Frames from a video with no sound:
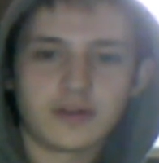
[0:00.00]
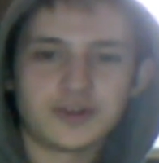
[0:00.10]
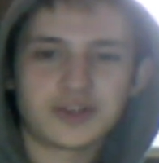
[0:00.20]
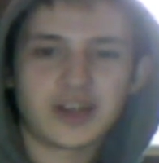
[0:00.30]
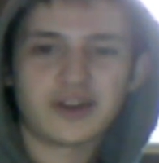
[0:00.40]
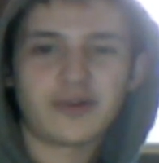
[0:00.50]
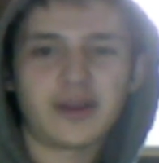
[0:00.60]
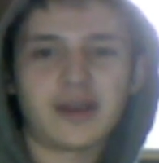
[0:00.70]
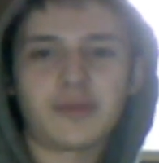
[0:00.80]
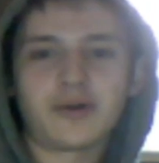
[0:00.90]
You should get a new
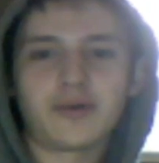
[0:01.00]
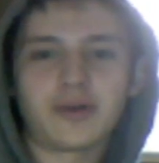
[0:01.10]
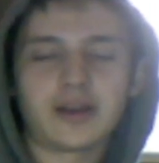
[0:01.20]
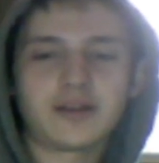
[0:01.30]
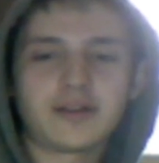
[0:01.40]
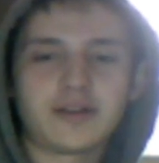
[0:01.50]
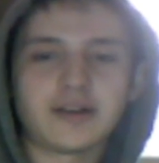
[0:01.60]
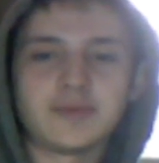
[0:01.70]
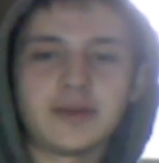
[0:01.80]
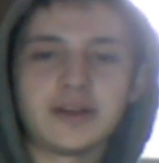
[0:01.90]
name, though. Like,
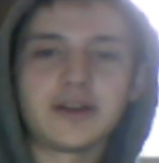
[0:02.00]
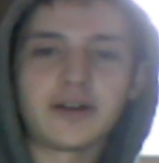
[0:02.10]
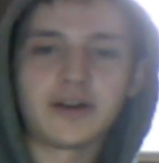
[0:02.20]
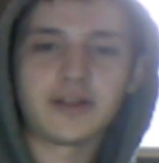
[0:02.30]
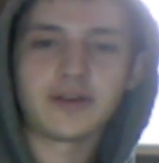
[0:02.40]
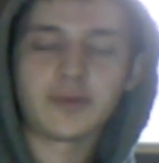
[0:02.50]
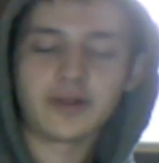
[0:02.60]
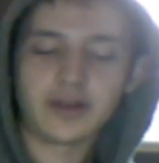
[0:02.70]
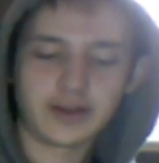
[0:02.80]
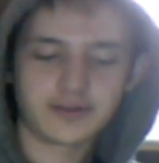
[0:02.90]
not to be a dick or anything,
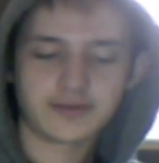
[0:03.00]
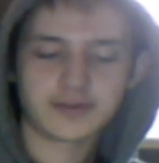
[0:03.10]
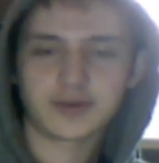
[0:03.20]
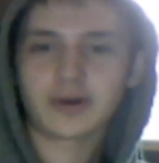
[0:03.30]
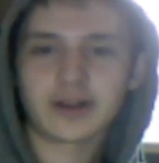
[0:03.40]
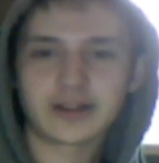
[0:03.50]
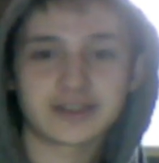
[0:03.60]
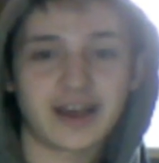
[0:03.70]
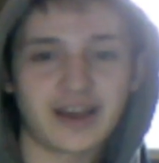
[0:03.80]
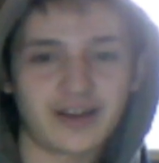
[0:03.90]
but like, Soaring in
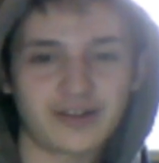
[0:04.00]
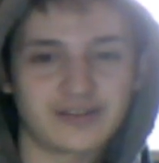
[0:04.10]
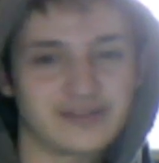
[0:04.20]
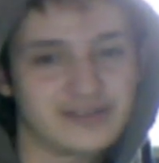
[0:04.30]
Style.